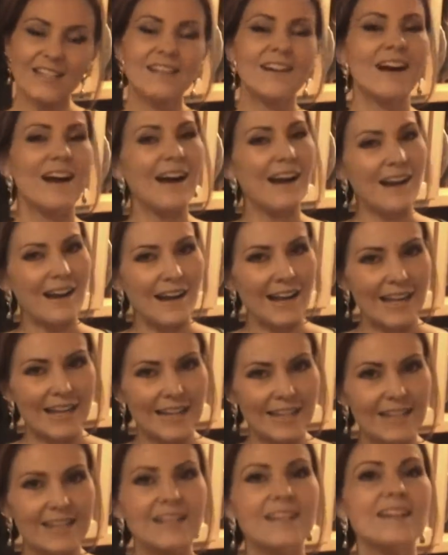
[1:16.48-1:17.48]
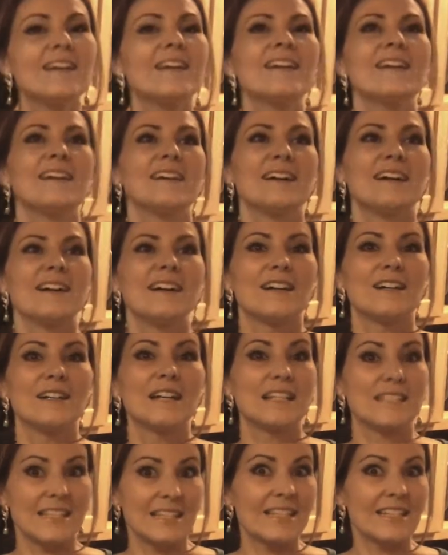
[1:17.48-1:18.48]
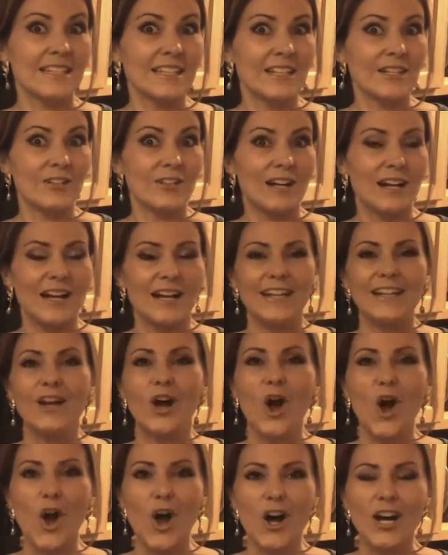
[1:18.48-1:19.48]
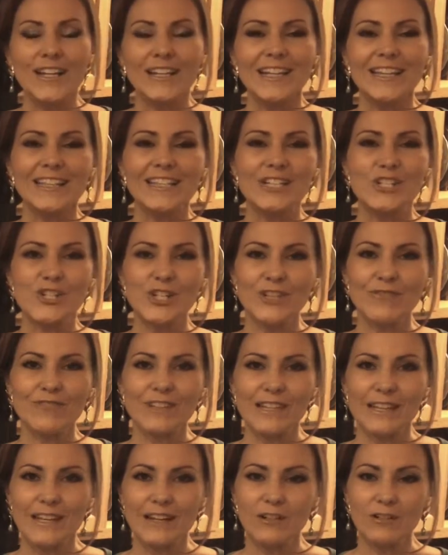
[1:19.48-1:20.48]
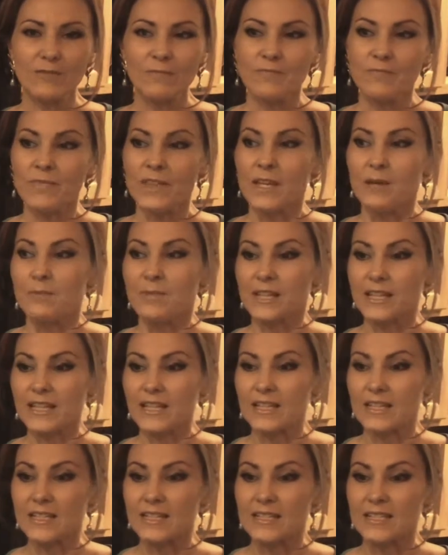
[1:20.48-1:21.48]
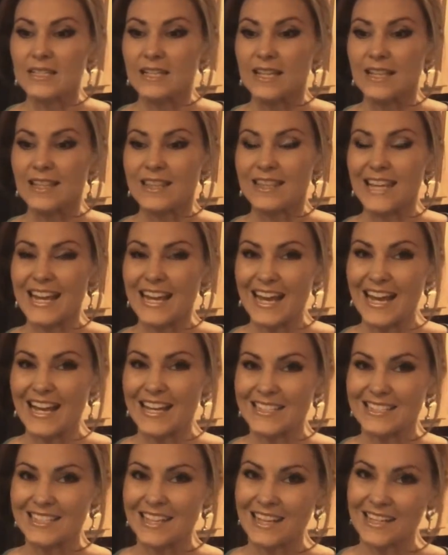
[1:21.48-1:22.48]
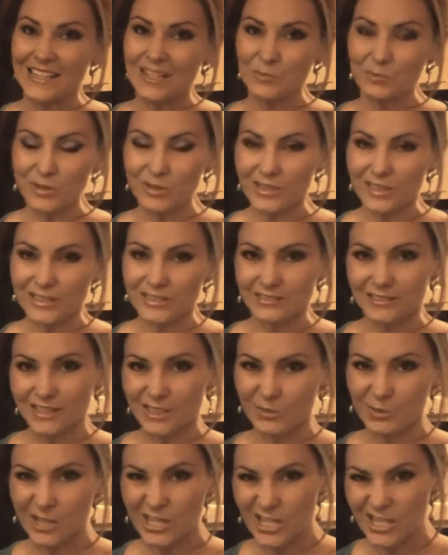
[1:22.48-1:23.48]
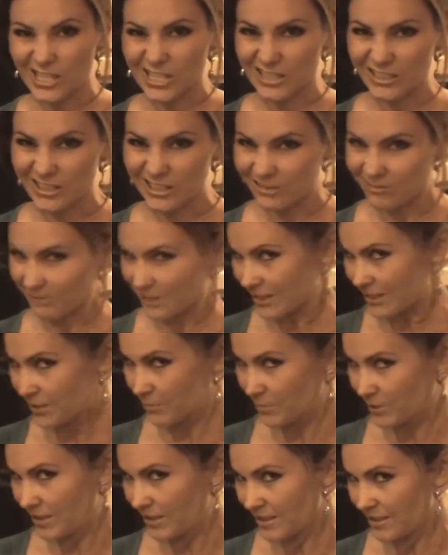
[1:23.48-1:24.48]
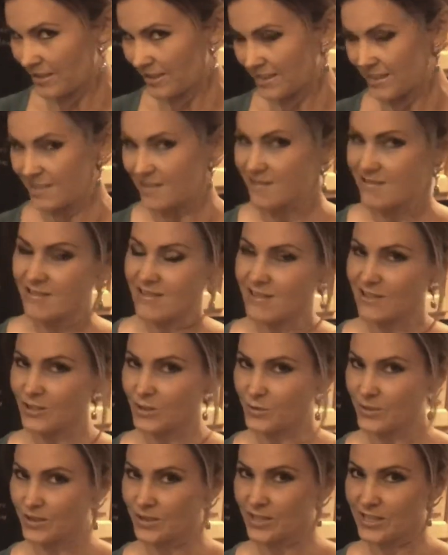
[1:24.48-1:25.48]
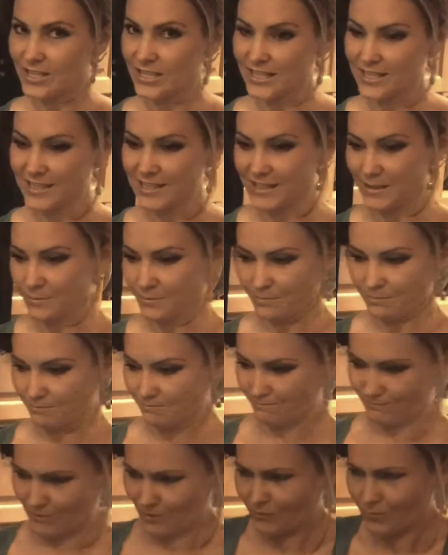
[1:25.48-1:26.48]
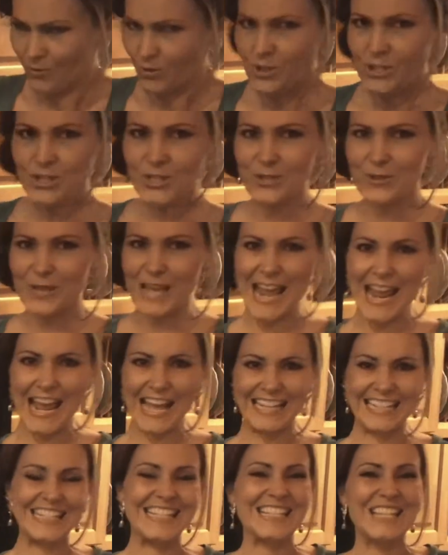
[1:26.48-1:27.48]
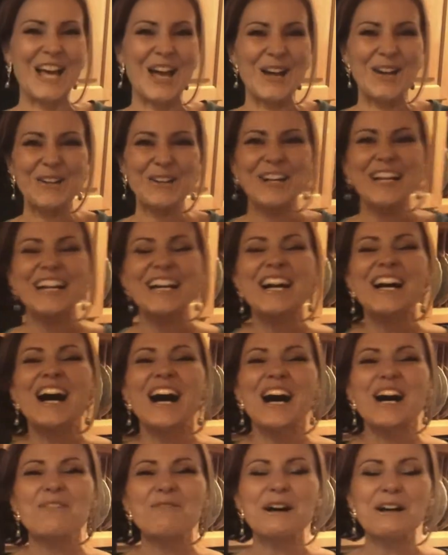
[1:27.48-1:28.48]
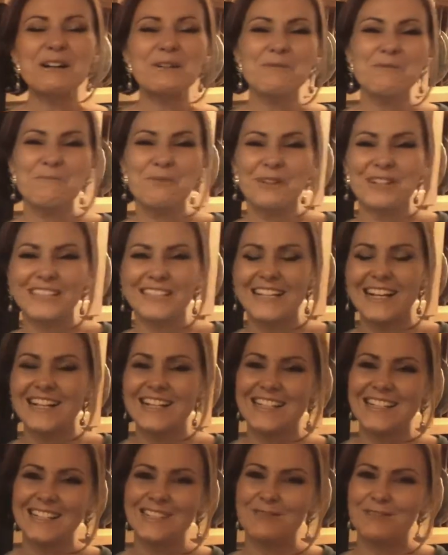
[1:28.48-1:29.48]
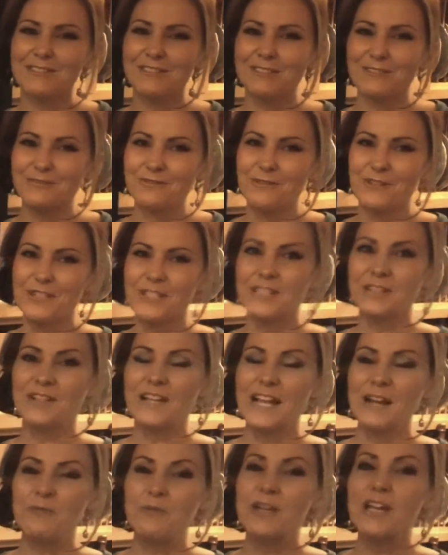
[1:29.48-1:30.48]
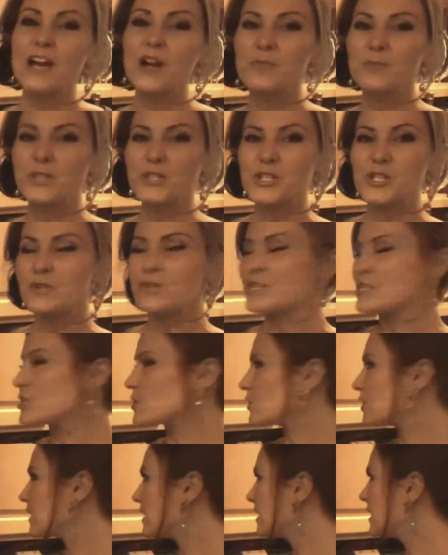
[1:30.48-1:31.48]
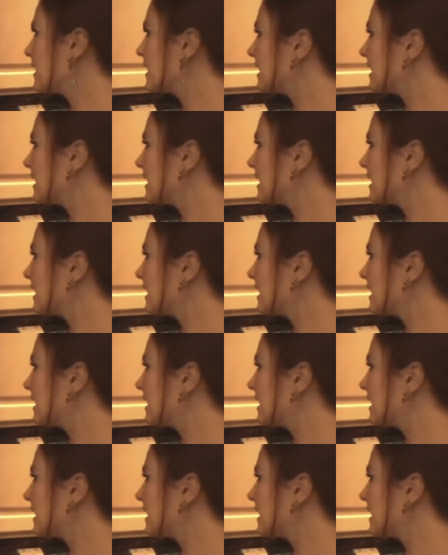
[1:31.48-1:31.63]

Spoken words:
@I, as in the letter I, on, and then GVL, because they asked, hey Kimberly, could we share your recipes on our Twitter site? And of course you can. So welcome aboard, guys. We look forward to it, and we hope that you enjoy